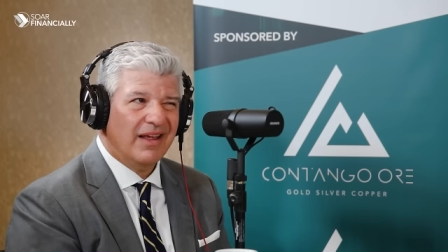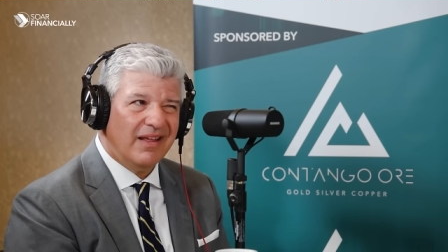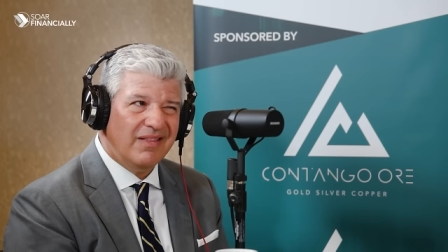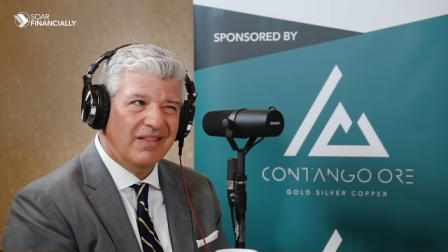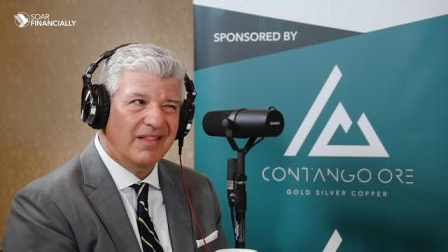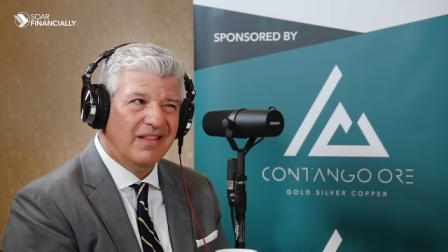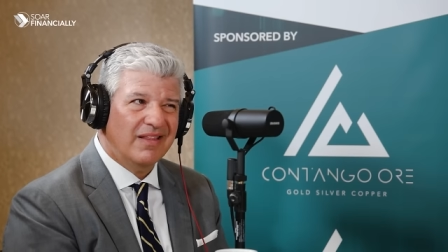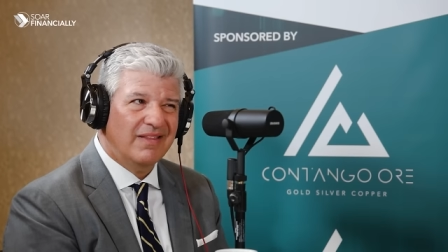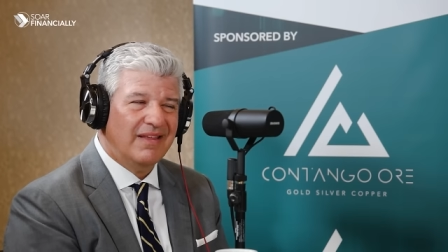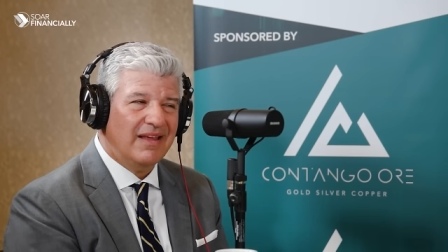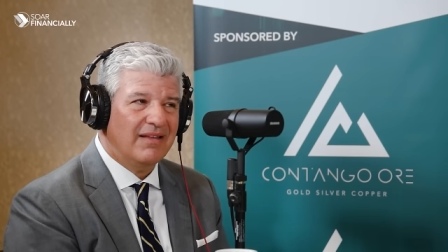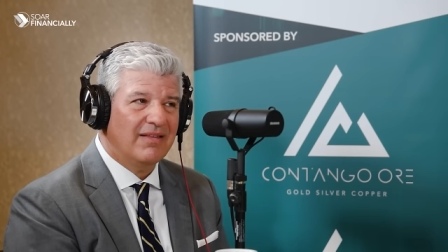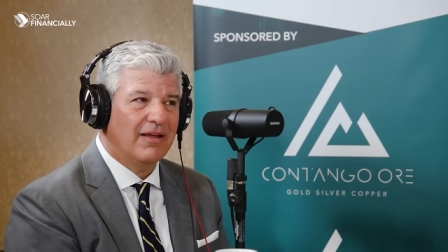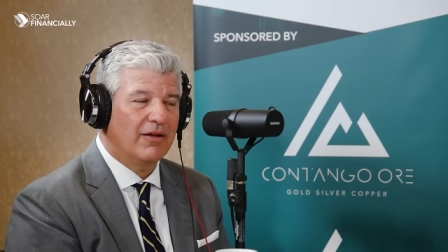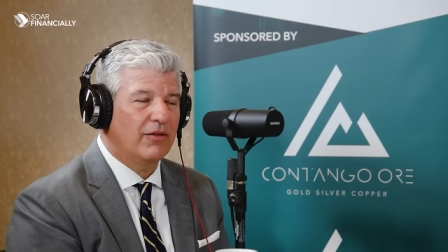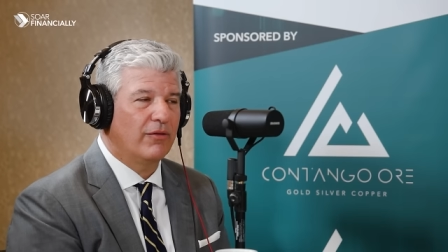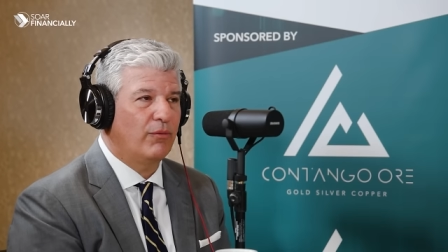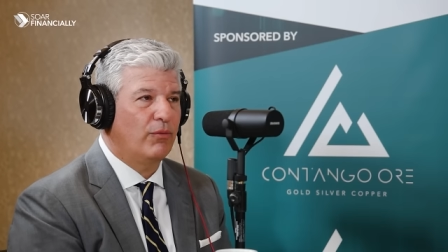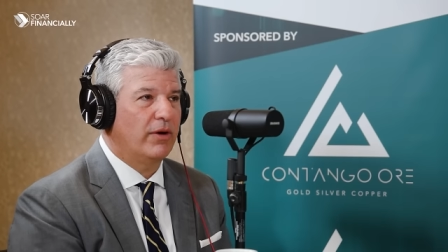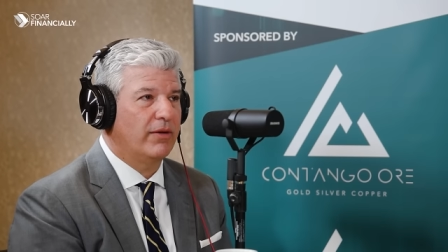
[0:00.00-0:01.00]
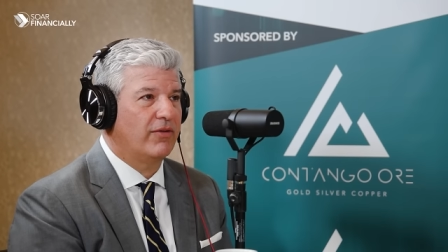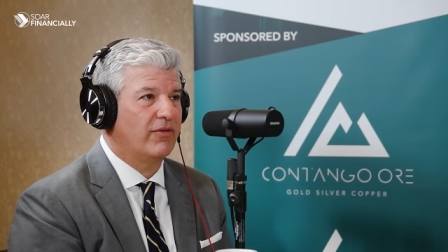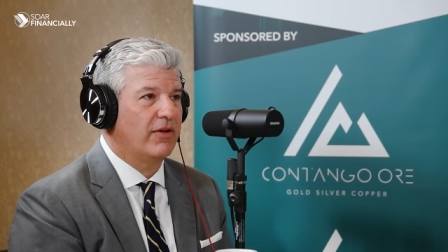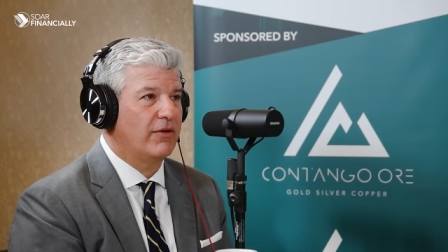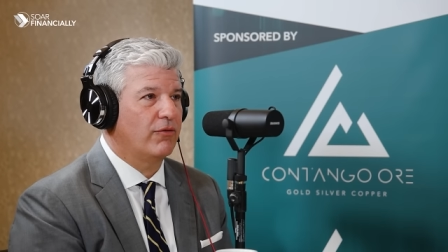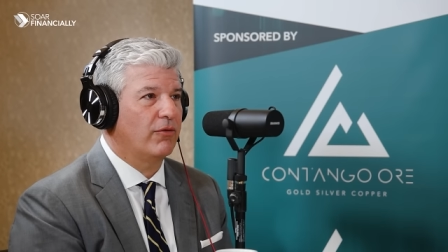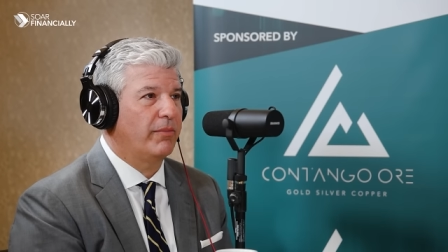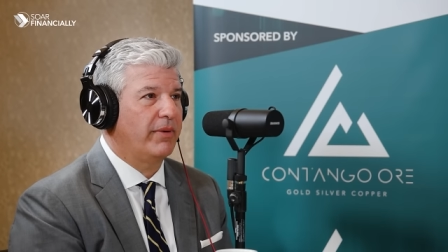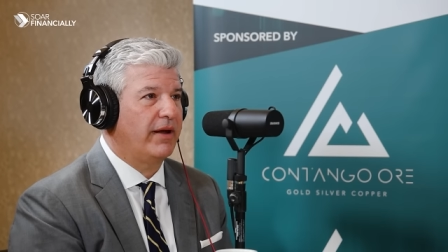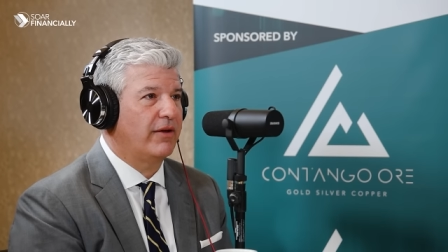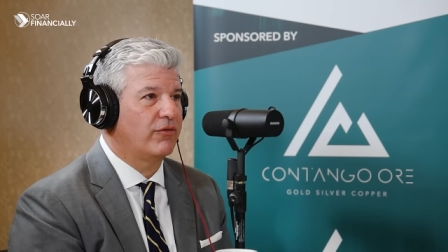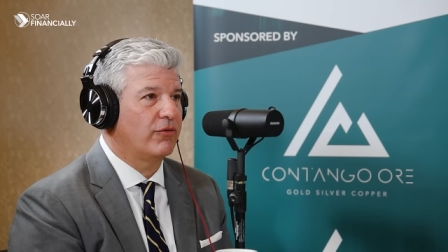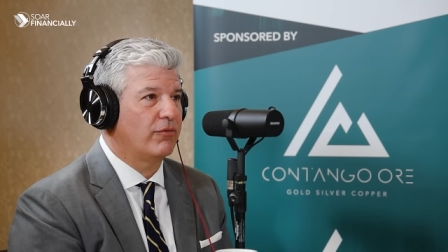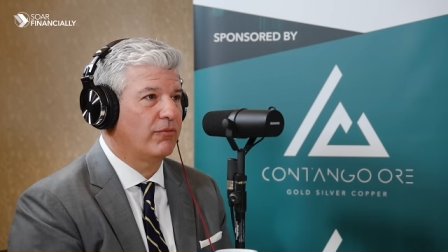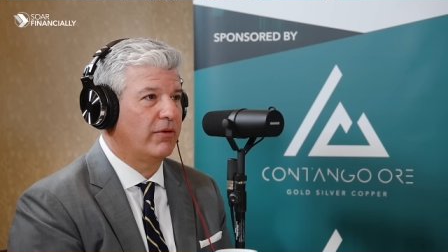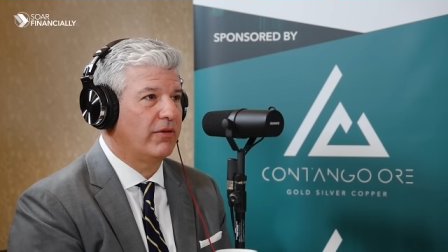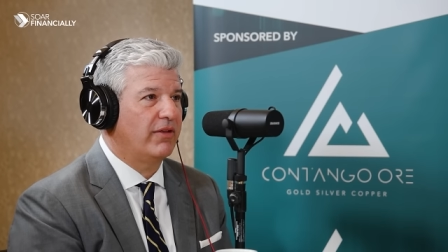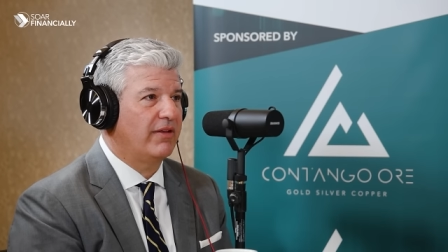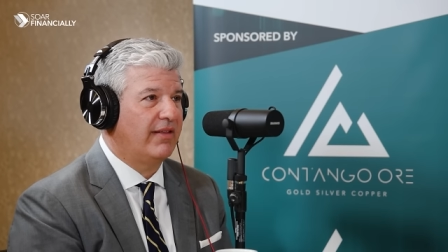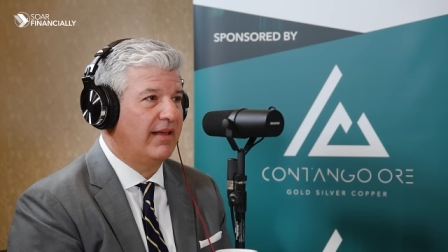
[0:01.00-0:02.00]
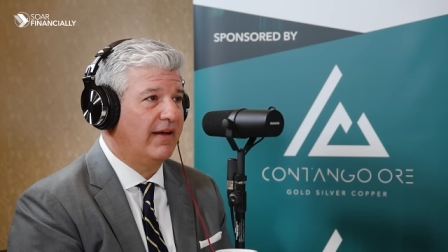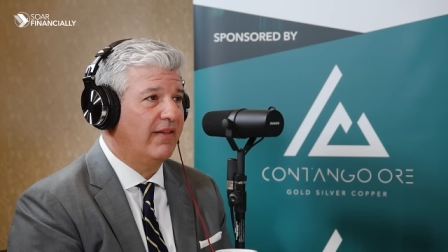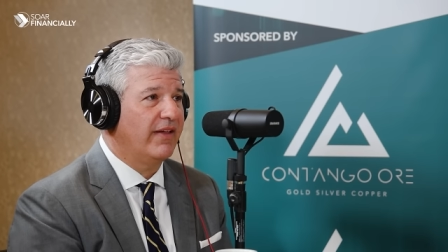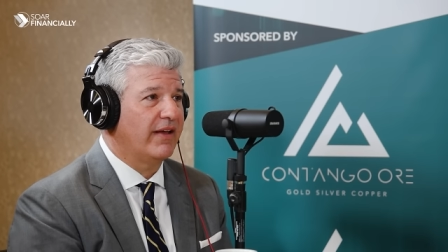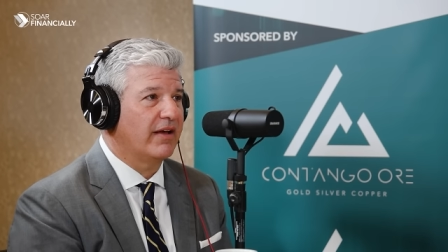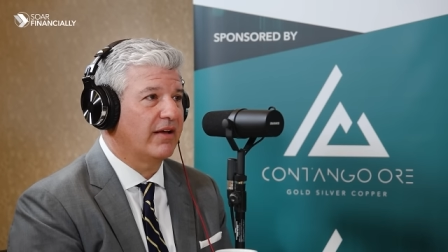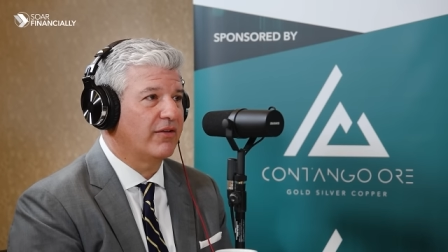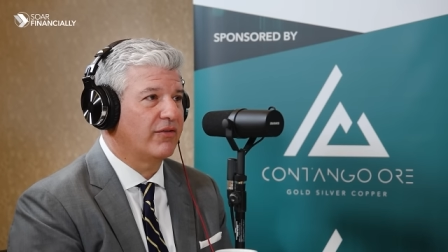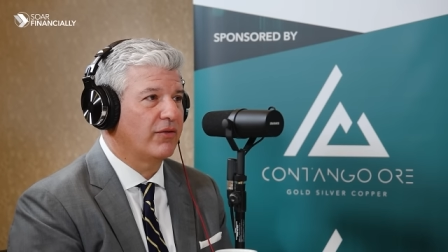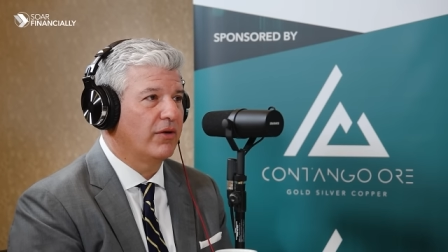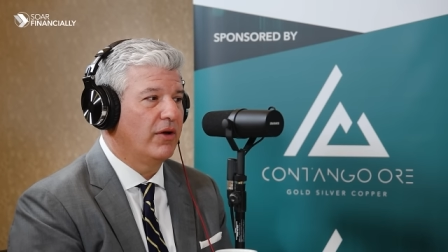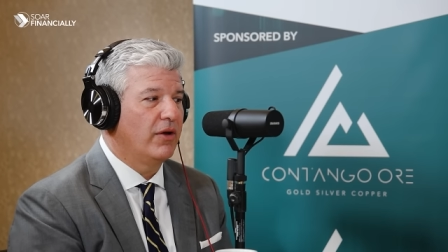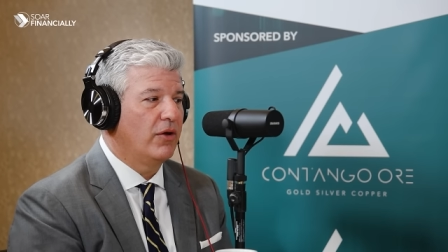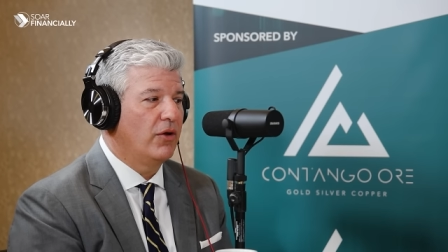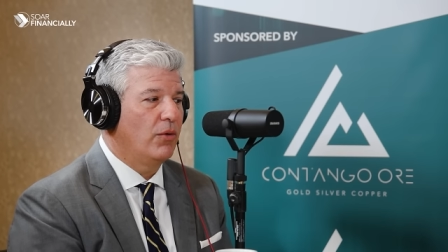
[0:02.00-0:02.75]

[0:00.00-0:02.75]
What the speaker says: into the detail of what central banks are really telling us,